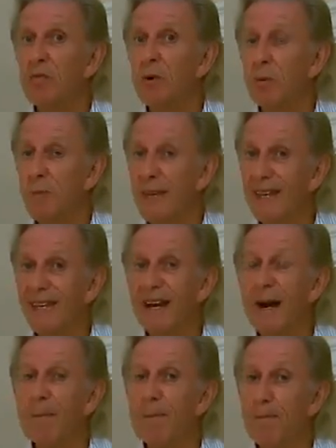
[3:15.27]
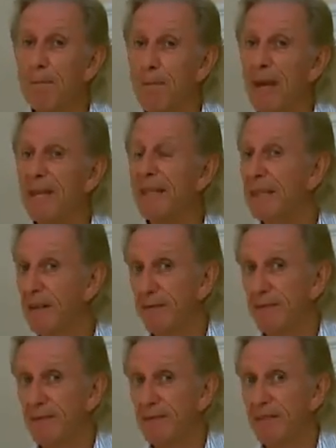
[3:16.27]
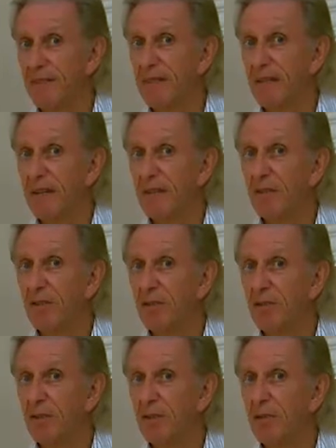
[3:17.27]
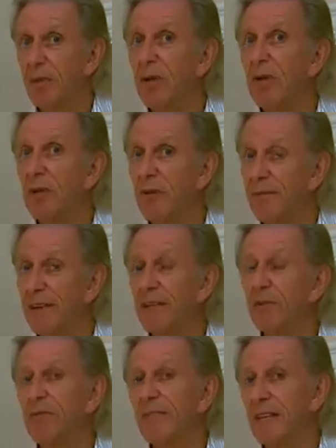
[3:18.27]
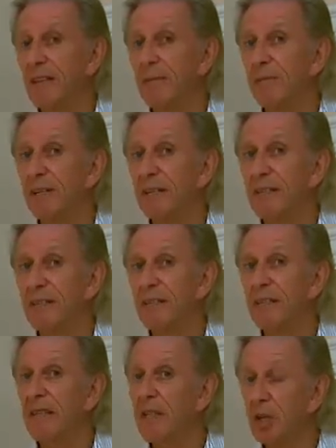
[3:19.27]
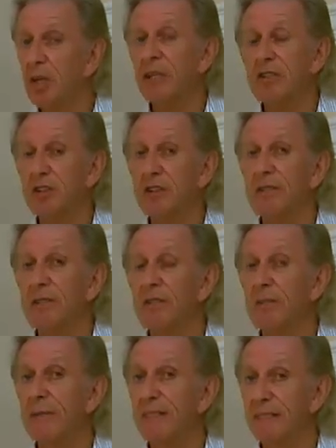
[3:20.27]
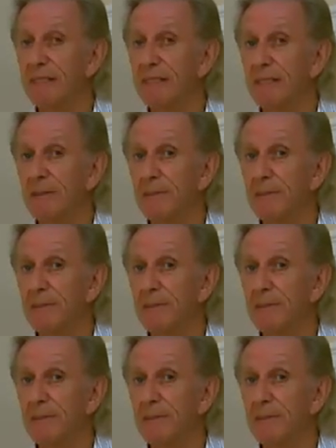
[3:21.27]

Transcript: will make a big difference to the final selling price that you can achieve for your business.